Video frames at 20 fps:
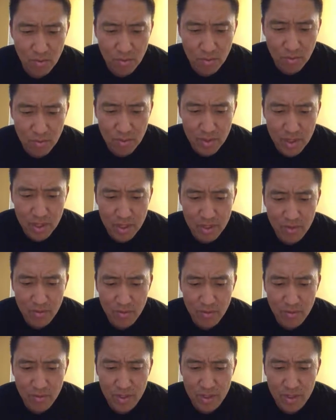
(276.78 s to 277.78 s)

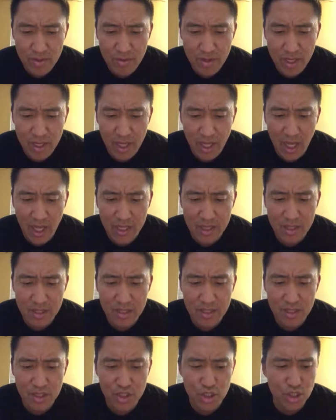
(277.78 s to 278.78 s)
willowing
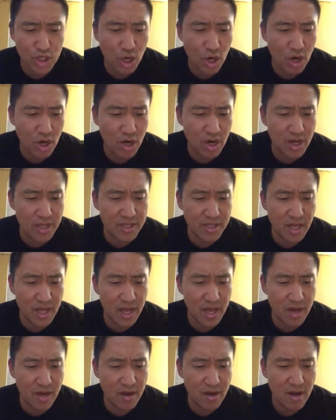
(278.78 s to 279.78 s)
at the jar in
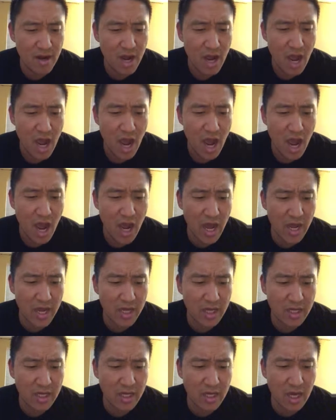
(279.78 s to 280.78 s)
the air.
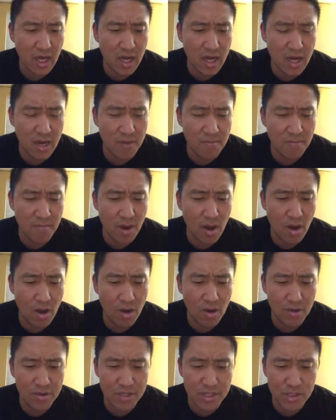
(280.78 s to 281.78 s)
I come
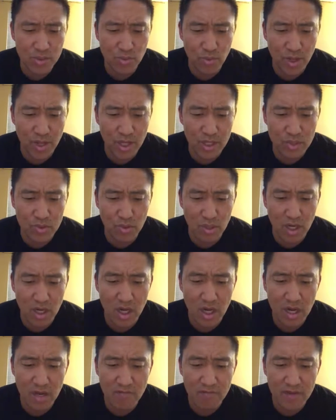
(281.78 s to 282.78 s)
all this way to a
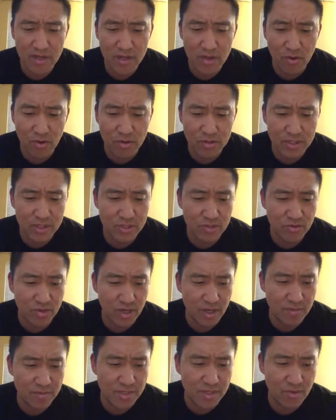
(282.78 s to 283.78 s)
lovely golden
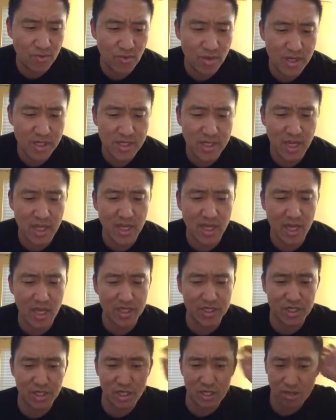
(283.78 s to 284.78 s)
dreams, and what is I
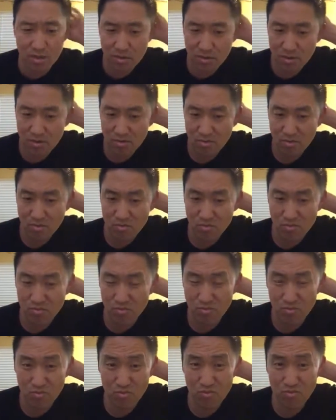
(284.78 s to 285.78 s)
catching?
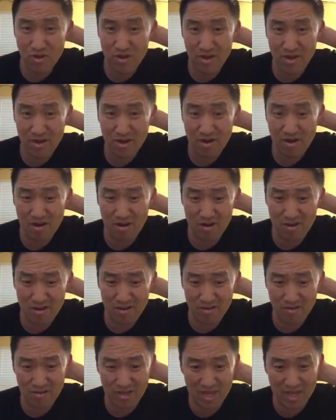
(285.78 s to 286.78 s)
What are
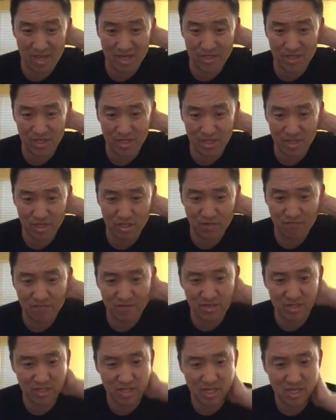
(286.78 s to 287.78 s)
you catching?
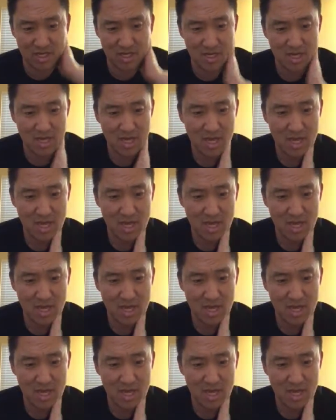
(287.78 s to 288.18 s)
Sophie said.